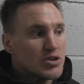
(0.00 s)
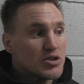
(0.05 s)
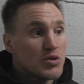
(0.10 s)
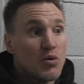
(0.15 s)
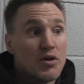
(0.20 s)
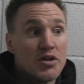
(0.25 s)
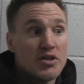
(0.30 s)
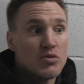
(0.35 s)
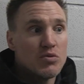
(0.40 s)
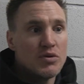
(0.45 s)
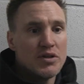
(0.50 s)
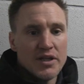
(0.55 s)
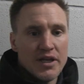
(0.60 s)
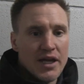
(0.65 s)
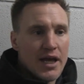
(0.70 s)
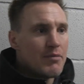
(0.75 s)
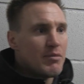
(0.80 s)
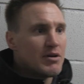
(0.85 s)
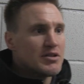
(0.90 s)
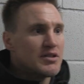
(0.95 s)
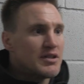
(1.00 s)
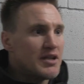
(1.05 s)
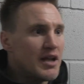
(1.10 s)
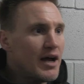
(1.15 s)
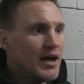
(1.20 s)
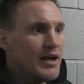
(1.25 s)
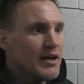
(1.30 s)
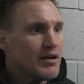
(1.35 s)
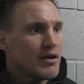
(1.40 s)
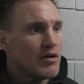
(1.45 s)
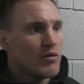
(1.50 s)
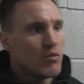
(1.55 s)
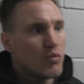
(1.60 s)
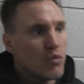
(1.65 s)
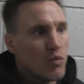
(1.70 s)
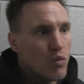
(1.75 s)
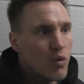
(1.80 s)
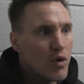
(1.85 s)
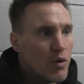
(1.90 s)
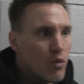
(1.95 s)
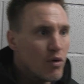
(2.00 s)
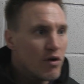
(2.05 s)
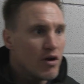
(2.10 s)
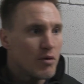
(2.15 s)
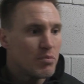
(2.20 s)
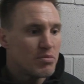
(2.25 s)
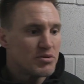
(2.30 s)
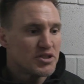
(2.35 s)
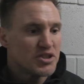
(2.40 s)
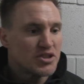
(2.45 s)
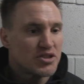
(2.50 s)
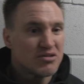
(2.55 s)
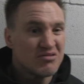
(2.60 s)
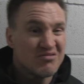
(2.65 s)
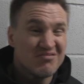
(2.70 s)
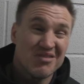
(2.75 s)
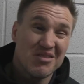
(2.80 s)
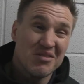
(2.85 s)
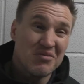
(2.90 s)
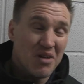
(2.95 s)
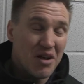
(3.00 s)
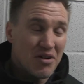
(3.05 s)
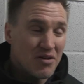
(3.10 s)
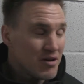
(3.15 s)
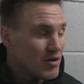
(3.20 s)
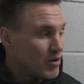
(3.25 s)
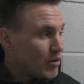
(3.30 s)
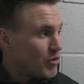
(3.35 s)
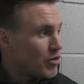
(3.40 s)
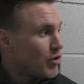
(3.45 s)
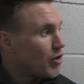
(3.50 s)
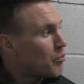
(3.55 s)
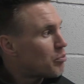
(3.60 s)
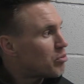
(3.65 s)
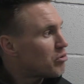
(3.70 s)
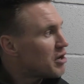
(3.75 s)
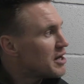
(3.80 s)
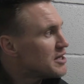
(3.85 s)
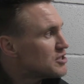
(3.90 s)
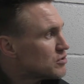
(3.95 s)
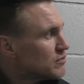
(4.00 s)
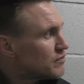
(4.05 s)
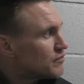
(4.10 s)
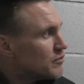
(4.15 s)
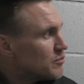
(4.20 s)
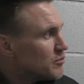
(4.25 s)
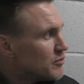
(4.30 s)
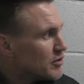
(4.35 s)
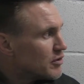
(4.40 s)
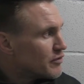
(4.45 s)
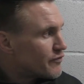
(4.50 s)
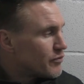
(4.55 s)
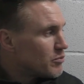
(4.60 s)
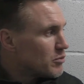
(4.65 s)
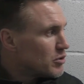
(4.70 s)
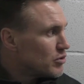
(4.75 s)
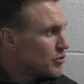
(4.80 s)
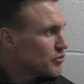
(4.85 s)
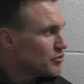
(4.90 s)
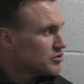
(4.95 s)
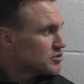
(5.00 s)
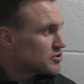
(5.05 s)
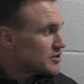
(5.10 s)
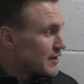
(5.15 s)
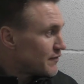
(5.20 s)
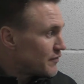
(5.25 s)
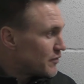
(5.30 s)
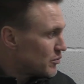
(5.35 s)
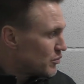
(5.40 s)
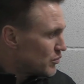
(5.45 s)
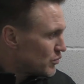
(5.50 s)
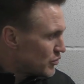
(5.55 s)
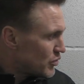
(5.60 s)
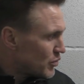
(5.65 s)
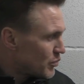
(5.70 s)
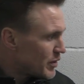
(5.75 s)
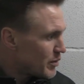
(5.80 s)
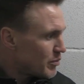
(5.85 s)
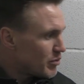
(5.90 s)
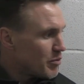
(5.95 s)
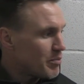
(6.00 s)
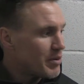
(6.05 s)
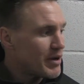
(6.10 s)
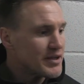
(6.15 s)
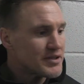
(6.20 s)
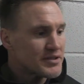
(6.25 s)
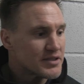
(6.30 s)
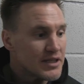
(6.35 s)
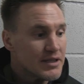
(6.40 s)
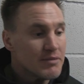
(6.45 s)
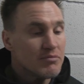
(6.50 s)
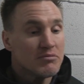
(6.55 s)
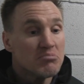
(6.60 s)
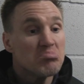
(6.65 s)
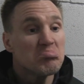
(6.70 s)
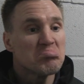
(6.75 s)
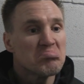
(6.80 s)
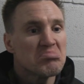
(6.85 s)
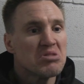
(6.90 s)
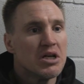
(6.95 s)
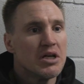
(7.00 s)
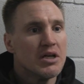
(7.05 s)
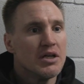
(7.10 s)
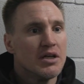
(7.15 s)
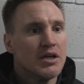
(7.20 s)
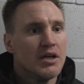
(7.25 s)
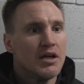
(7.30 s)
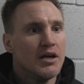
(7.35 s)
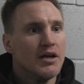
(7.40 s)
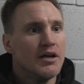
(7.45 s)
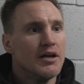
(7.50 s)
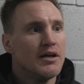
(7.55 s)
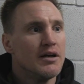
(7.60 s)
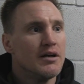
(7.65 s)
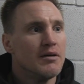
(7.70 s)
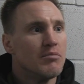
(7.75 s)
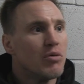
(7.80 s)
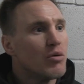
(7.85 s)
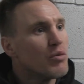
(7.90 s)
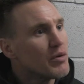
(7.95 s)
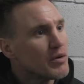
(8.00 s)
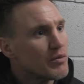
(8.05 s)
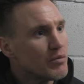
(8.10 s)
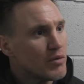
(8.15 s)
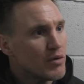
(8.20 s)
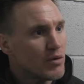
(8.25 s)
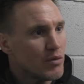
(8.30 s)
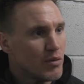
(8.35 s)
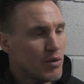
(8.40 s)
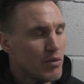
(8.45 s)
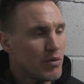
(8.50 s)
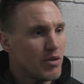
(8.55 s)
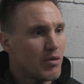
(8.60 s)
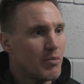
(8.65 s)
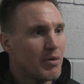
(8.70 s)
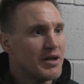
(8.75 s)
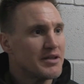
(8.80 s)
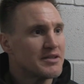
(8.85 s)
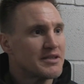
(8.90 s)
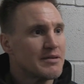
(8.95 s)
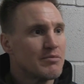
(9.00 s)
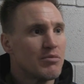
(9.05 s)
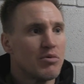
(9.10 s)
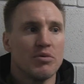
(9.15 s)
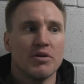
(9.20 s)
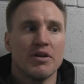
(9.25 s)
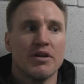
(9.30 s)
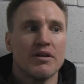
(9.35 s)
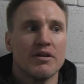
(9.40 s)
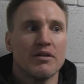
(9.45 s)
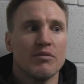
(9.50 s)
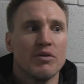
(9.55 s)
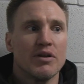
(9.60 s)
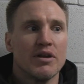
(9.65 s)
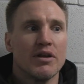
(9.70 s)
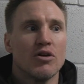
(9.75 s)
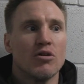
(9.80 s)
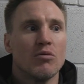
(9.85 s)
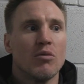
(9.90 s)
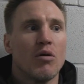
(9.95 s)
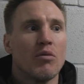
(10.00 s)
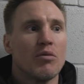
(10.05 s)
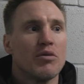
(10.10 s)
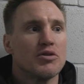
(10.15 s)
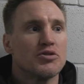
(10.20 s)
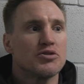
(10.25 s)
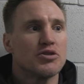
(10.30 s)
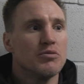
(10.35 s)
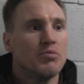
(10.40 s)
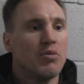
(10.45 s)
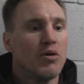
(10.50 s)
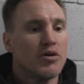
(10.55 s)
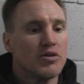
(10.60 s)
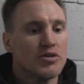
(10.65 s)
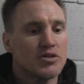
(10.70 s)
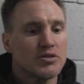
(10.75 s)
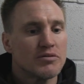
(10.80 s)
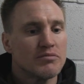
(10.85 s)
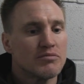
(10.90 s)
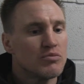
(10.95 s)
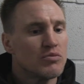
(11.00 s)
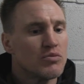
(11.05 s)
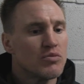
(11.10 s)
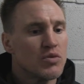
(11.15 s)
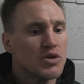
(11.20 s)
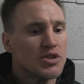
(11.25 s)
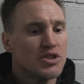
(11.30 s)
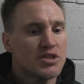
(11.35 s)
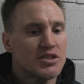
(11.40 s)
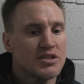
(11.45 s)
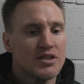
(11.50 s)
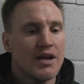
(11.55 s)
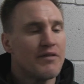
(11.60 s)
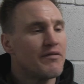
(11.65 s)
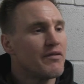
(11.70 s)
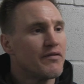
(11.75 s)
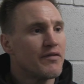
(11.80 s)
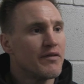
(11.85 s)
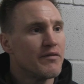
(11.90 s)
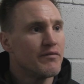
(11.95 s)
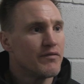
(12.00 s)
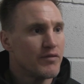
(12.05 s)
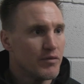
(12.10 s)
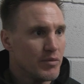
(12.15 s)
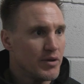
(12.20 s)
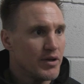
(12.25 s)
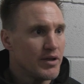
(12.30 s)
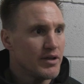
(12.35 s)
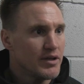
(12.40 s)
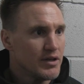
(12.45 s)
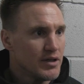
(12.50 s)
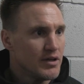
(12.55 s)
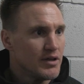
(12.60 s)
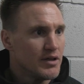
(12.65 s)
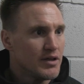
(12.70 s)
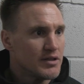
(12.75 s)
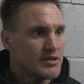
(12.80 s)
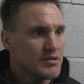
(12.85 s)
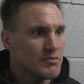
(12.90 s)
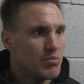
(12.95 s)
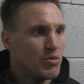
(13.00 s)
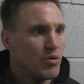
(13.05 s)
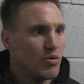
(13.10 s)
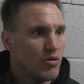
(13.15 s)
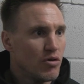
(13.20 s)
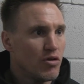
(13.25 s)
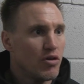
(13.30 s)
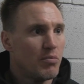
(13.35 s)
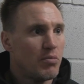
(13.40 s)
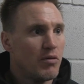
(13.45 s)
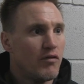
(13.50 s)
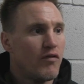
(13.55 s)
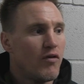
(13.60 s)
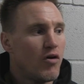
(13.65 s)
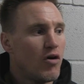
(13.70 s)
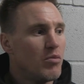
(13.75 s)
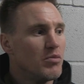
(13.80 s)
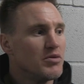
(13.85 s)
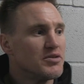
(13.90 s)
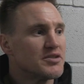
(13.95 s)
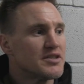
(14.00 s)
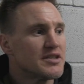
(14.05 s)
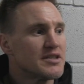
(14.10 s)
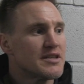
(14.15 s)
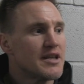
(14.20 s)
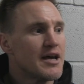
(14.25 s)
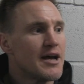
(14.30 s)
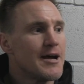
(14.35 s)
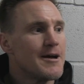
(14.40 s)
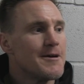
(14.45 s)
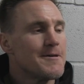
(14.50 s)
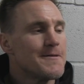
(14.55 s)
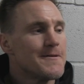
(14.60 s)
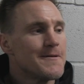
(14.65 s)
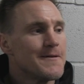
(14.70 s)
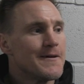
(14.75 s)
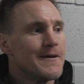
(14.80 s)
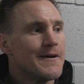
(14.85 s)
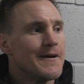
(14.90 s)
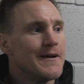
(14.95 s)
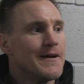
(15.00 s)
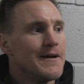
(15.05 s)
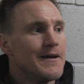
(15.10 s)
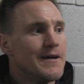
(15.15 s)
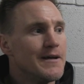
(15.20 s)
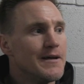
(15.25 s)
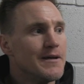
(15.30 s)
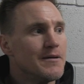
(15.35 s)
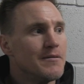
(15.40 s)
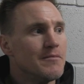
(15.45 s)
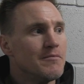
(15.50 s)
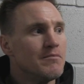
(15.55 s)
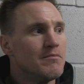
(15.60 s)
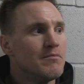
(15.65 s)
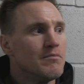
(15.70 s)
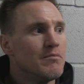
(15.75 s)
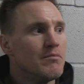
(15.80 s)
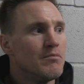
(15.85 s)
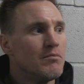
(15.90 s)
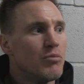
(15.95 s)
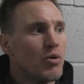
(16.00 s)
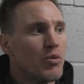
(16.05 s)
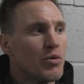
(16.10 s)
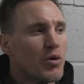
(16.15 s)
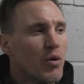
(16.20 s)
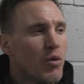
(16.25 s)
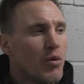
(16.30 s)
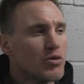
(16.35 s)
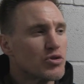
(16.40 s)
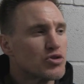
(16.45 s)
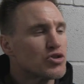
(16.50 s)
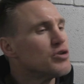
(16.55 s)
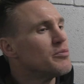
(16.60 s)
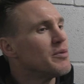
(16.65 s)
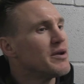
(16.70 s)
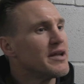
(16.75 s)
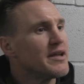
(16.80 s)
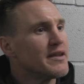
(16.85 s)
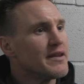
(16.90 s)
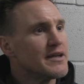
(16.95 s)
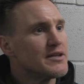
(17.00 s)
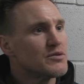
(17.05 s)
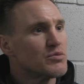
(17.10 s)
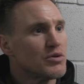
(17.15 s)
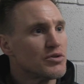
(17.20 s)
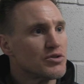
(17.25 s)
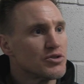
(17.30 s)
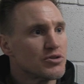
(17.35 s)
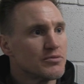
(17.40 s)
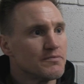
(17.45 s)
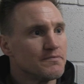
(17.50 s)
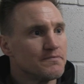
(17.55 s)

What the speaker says: wanted to win the game, as did I. And we were in a position, and you know, on their appraisal from the London staff that we were the better team. But we were the better team, but we didn't come up with the 2 points, which isn't everything for me. It's important that the performance is there, but we don't want too many of these ones.